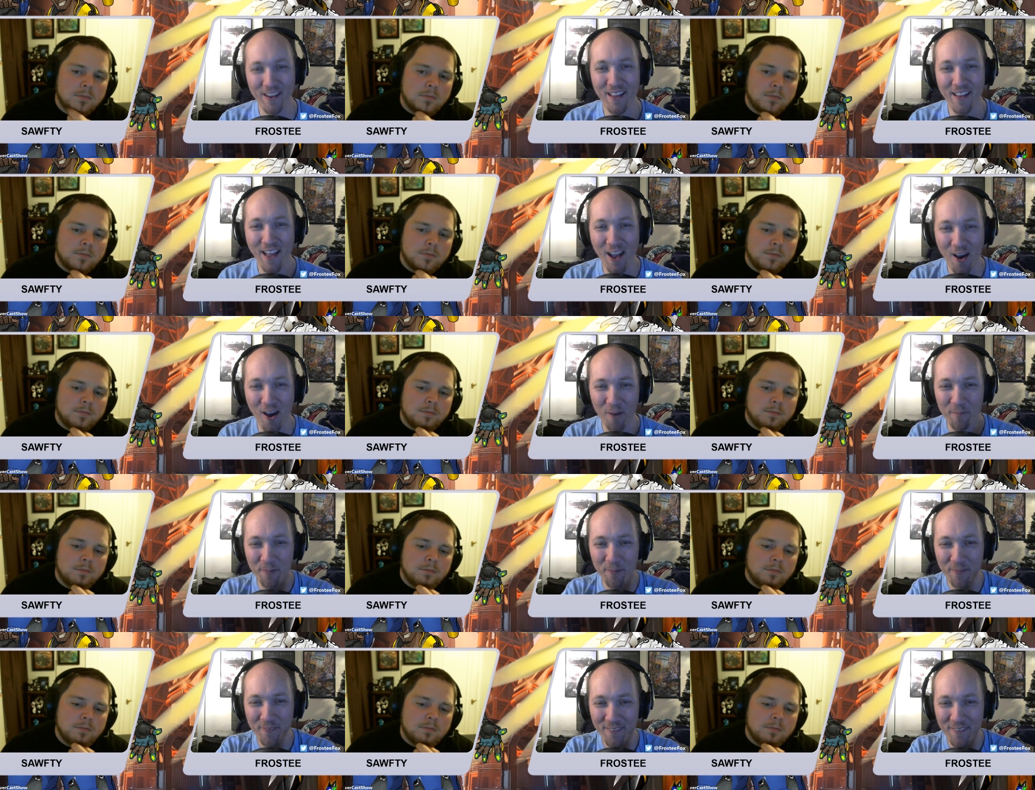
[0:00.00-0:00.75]

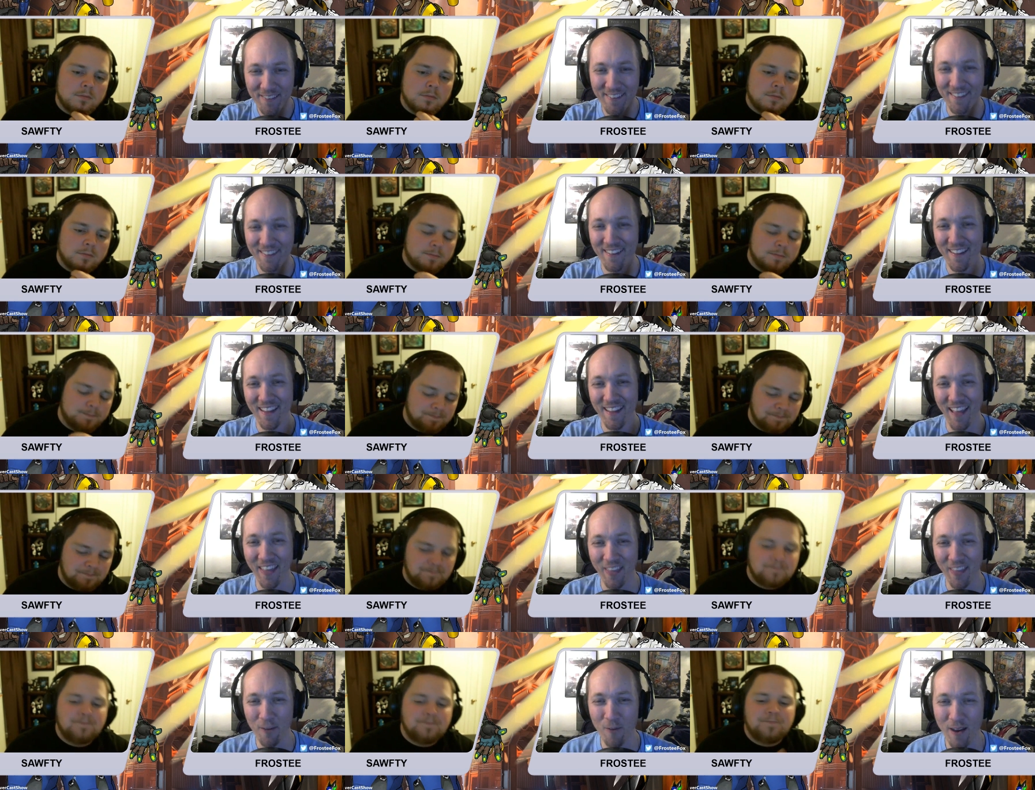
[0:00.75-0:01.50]
Speaker 1: help,
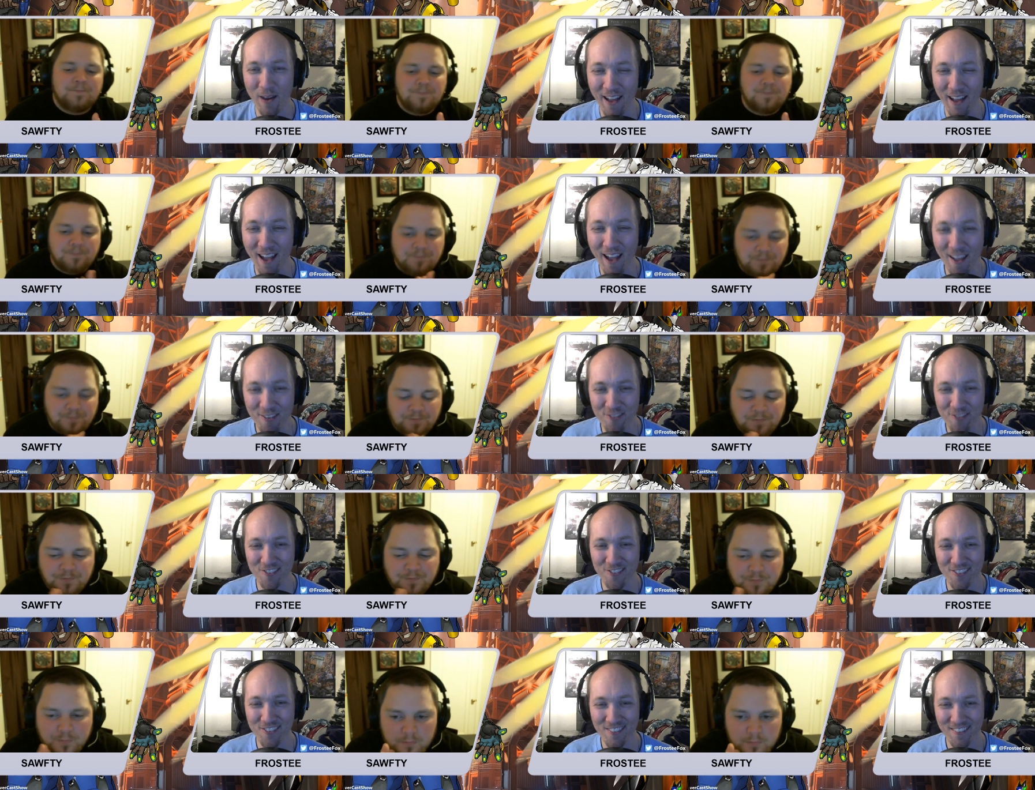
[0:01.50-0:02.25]
and they want
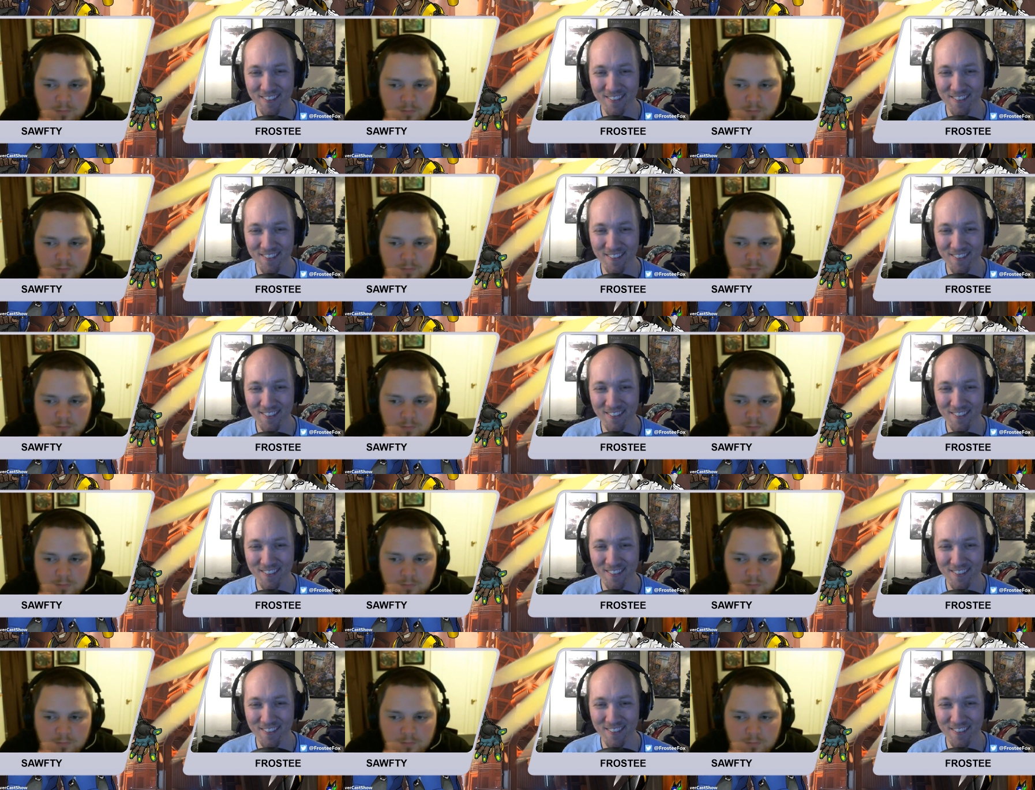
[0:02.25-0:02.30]
us.